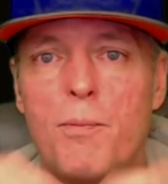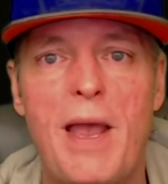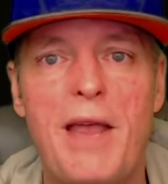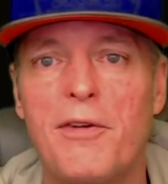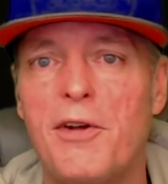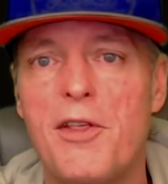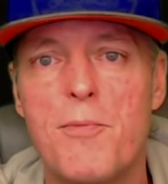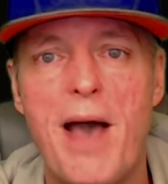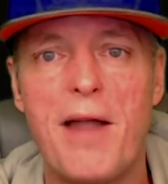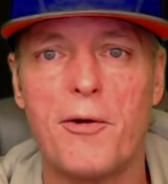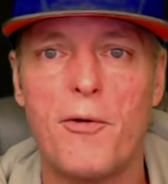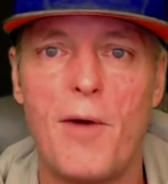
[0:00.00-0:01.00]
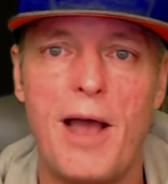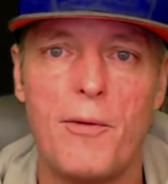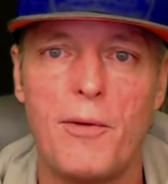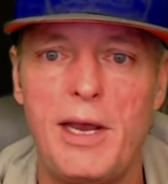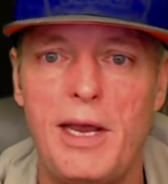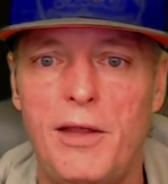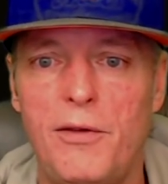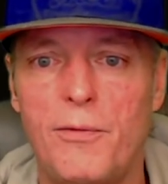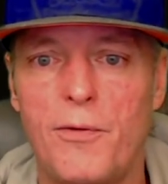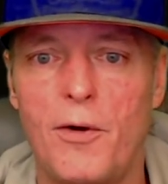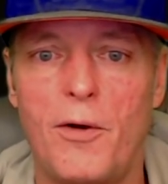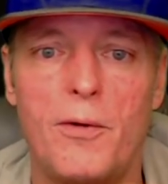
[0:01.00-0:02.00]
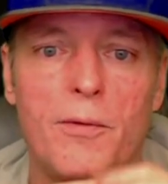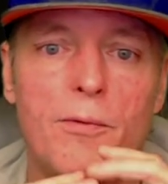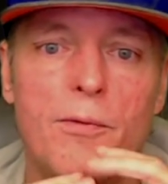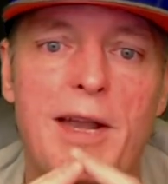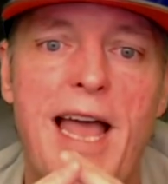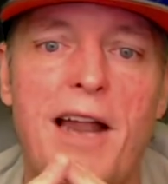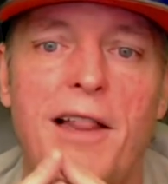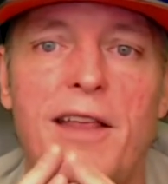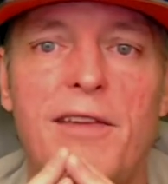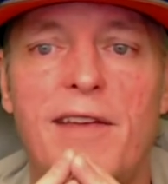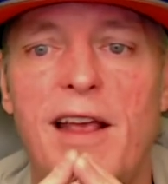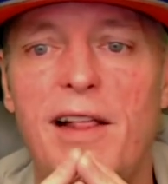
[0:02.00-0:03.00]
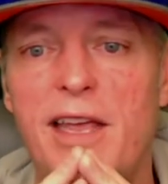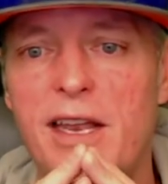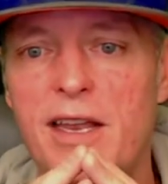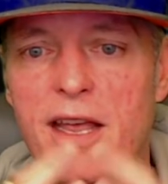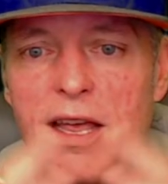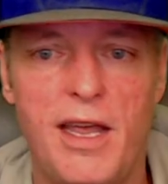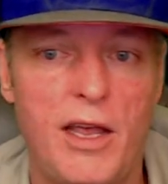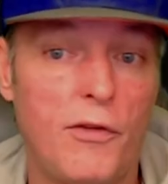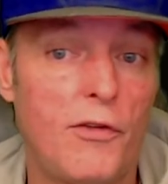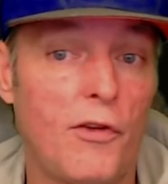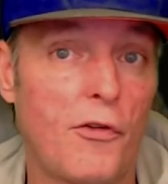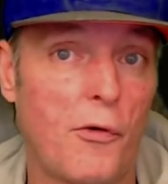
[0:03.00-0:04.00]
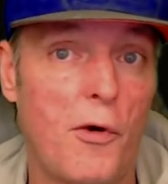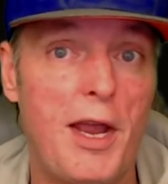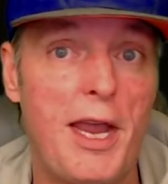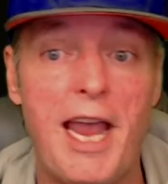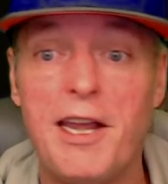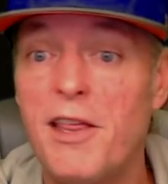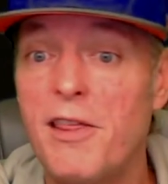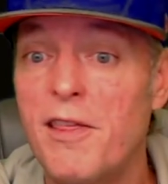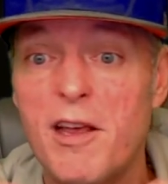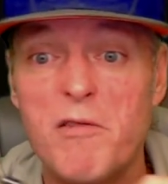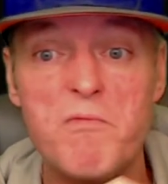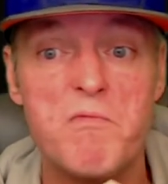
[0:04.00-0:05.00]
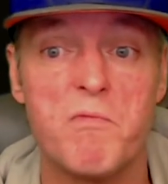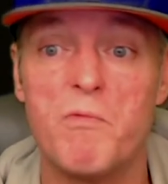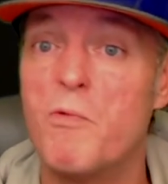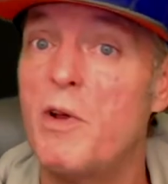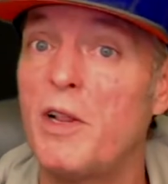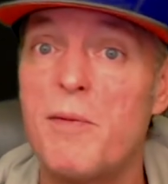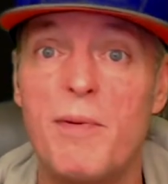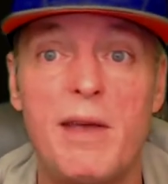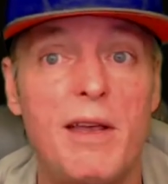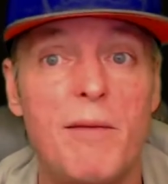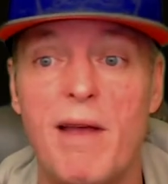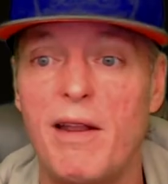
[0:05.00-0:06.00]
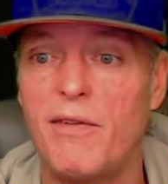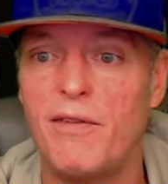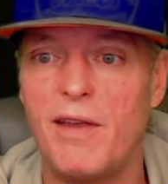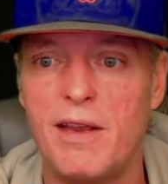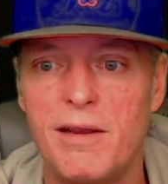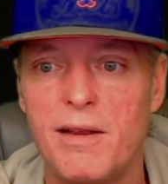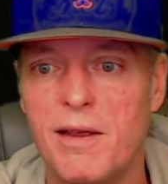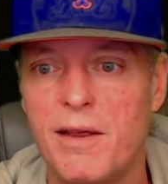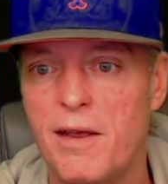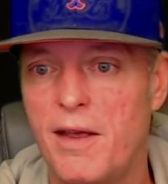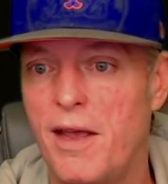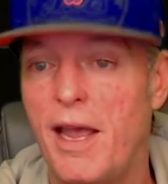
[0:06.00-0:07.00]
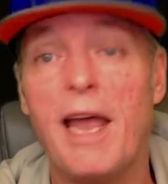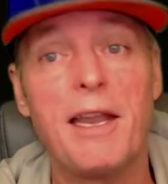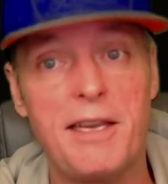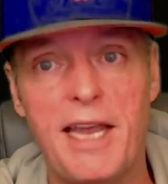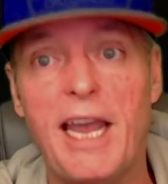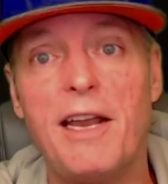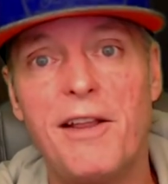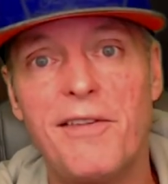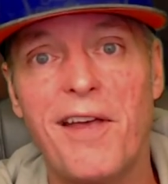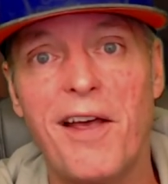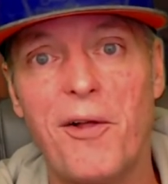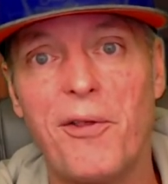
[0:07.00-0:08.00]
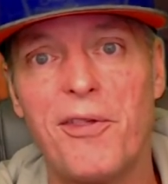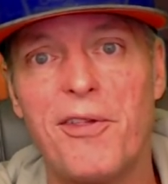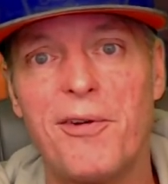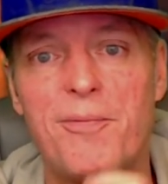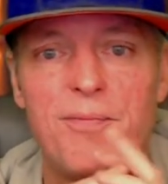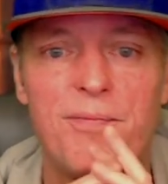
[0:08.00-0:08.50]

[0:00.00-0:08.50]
Basically, the battle cry reads for Natalie Celine is destroy anything really big and menacing and gain its health.